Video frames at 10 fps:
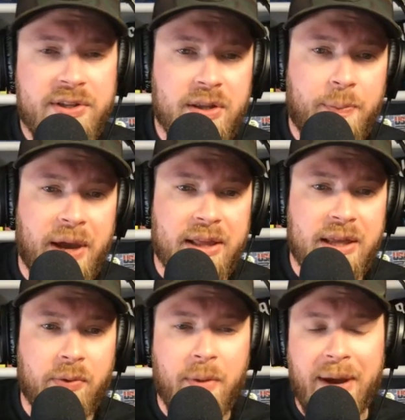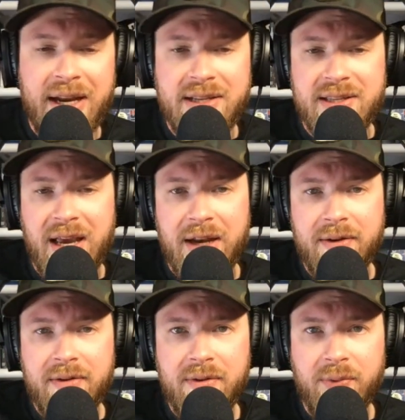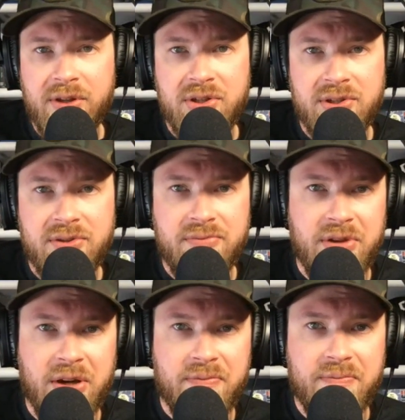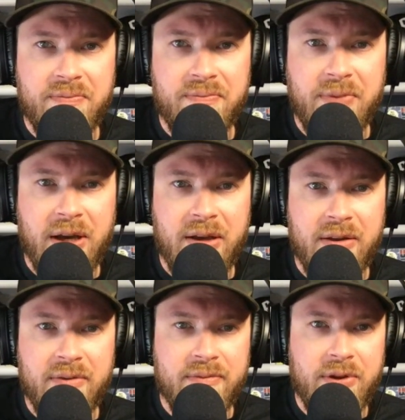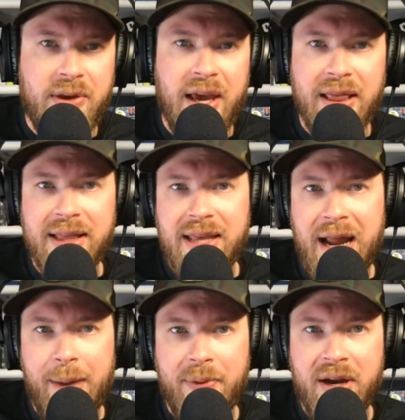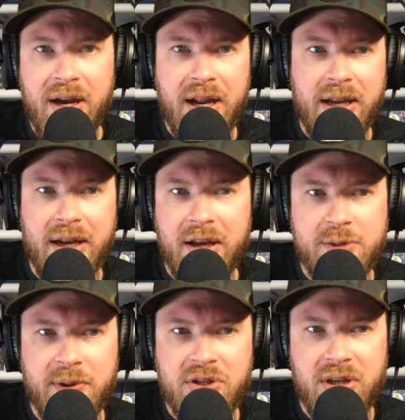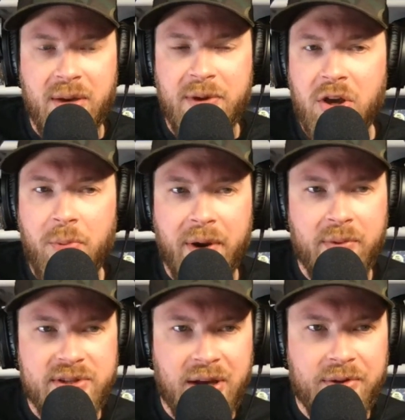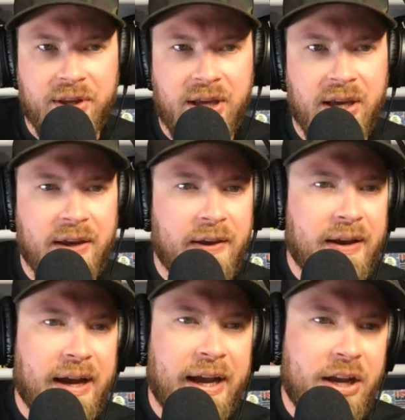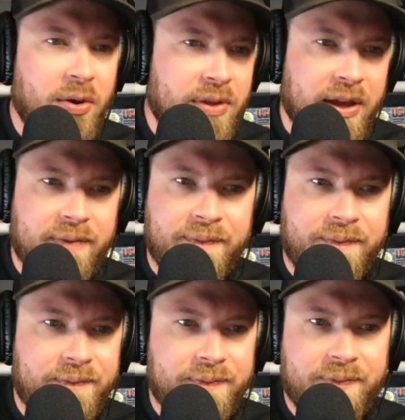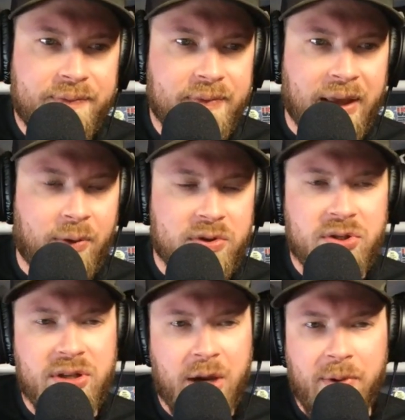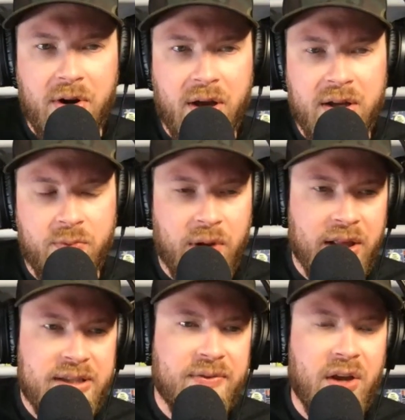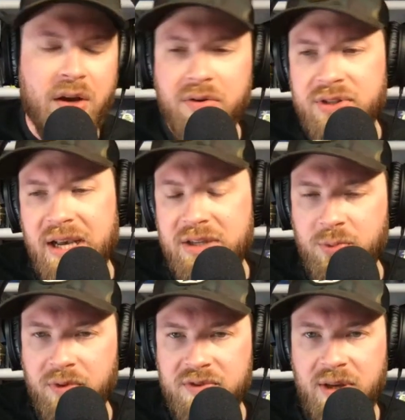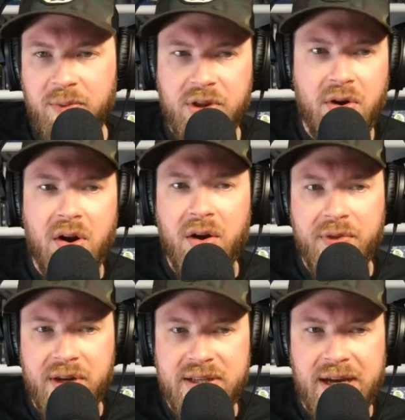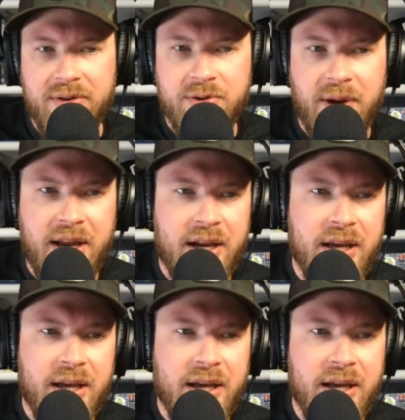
in the paint, they were a minus 10, which is, you know, you can't let that happen. And especially, I mean, Gobert was healthy. I know that, like, we're still talking about a relatively undersized Wolves team with no Karl-Anthony Towns, right?